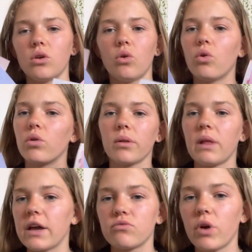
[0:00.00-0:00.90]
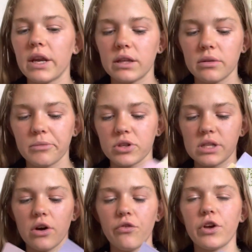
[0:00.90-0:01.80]
or like writing them
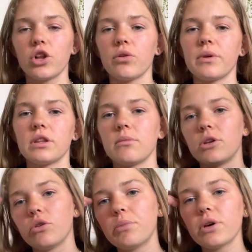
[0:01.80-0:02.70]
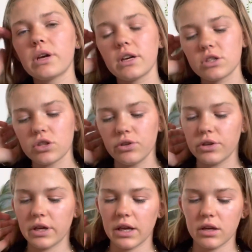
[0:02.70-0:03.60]
yourself and gluing them in your book so you
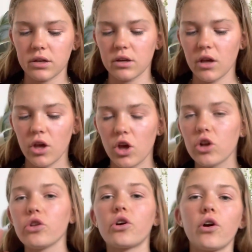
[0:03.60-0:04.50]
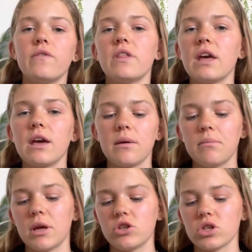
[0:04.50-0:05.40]
can look over
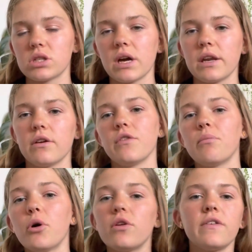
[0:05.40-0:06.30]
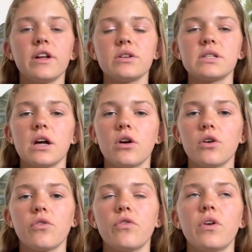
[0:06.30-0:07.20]
them and just kind of motivate
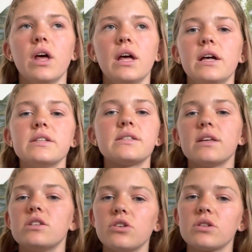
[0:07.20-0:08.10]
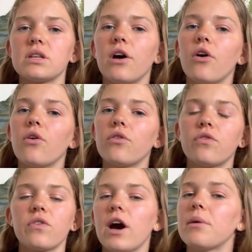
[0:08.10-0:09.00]
yourself, center
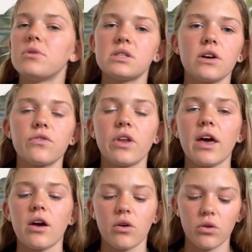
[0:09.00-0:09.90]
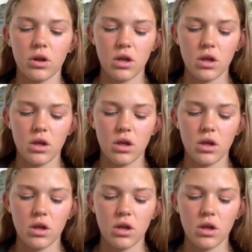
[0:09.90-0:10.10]
yourself, calm yourself down,